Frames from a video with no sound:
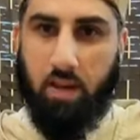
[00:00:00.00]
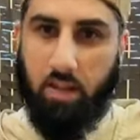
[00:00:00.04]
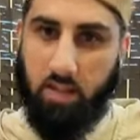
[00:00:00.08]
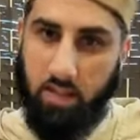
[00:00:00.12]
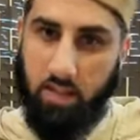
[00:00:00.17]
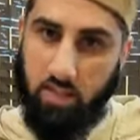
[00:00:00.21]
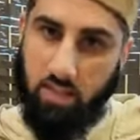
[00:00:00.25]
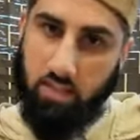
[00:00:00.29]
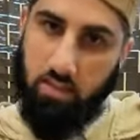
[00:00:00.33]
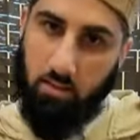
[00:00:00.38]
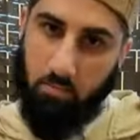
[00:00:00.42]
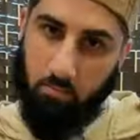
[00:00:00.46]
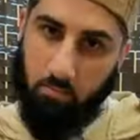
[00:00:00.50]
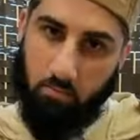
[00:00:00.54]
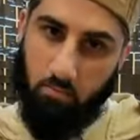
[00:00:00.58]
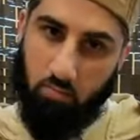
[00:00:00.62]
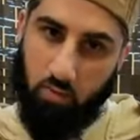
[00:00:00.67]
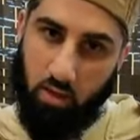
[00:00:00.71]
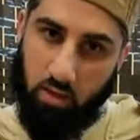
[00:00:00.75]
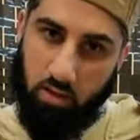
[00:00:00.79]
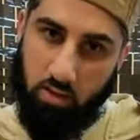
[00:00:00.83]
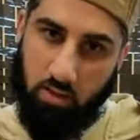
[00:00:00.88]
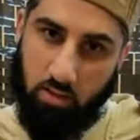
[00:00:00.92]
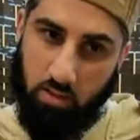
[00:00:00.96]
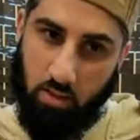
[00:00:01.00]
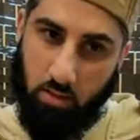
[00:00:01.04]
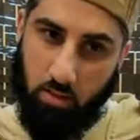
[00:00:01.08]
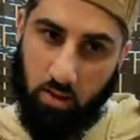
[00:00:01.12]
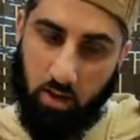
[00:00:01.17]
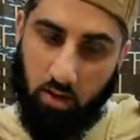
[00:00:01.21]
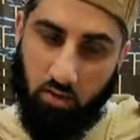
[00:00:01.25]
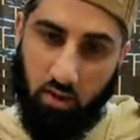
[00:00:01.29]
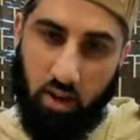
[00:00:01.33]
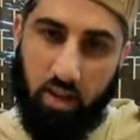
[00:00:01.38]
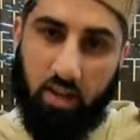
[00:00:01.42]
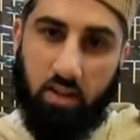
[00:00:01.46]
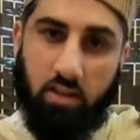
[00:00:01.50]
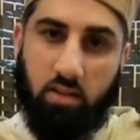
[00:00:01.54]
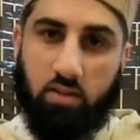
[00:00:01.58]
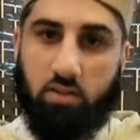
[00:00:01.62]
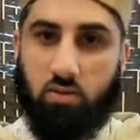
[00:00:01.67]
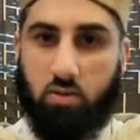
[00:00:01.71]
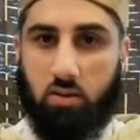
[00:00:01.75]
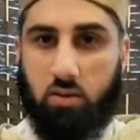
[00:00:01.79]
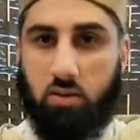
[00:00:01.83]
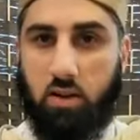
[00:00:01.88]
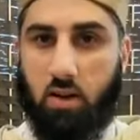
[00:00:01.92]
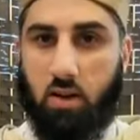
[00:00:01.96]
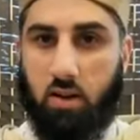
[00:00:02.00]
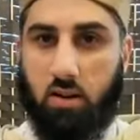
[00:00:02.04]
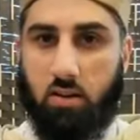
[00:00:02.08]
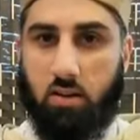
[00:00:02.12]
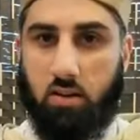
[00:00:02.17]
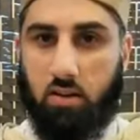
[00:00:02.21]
And this is the greater sunnah.